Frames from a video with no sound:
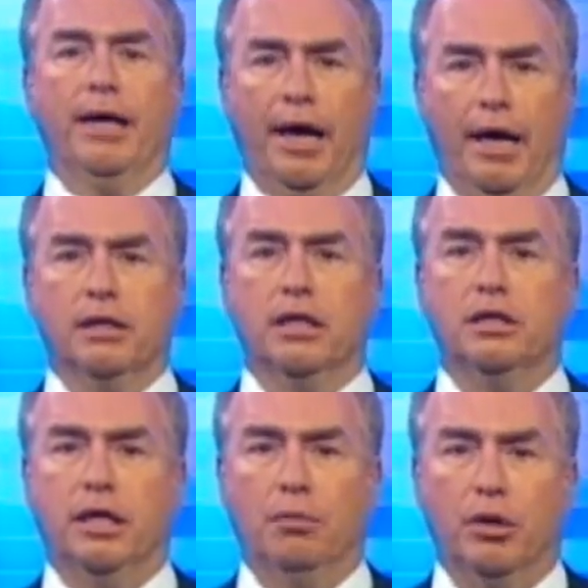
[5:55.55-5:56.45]
cast
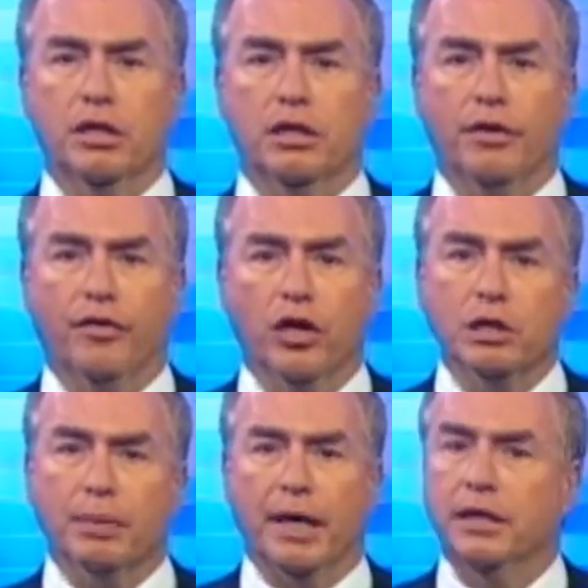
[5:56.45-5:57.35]
as dimwits in the
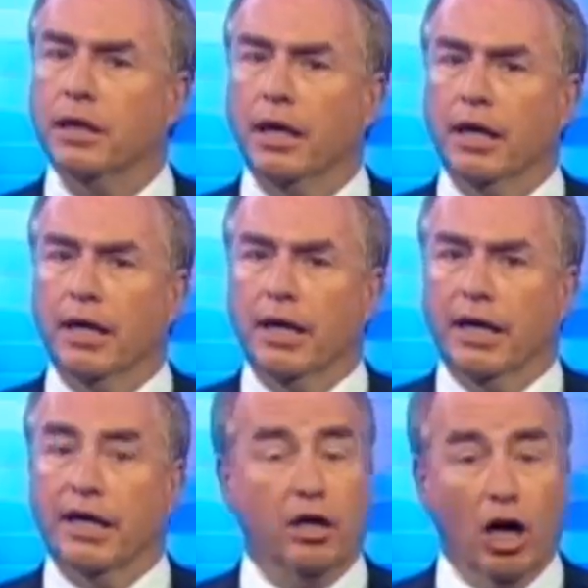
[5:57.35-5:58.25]
first place?
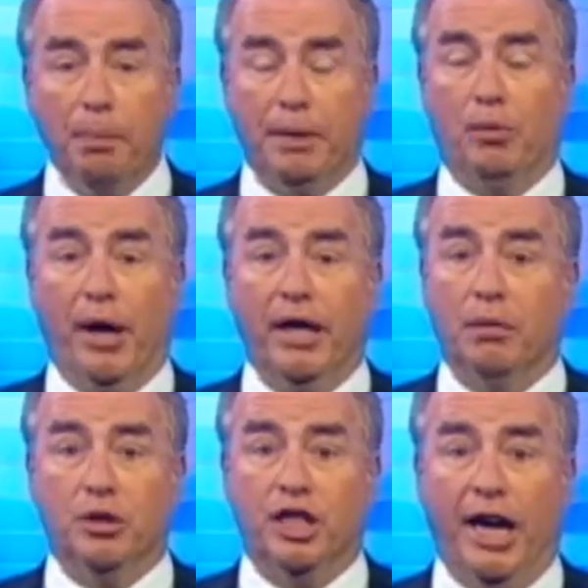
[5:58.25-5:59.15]
cannot be
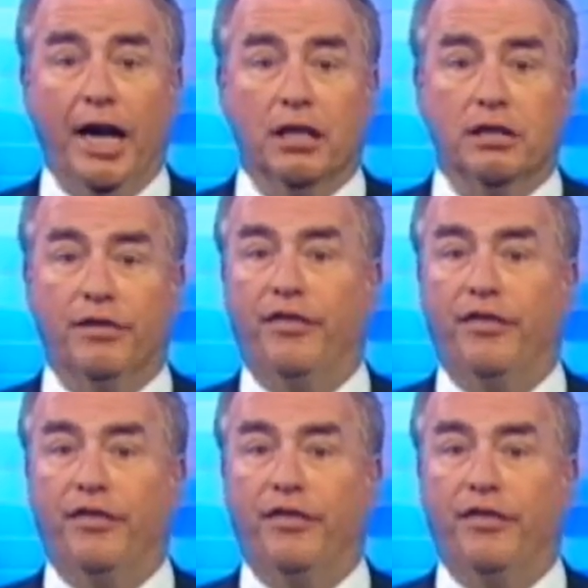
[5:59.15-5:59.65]
random chance.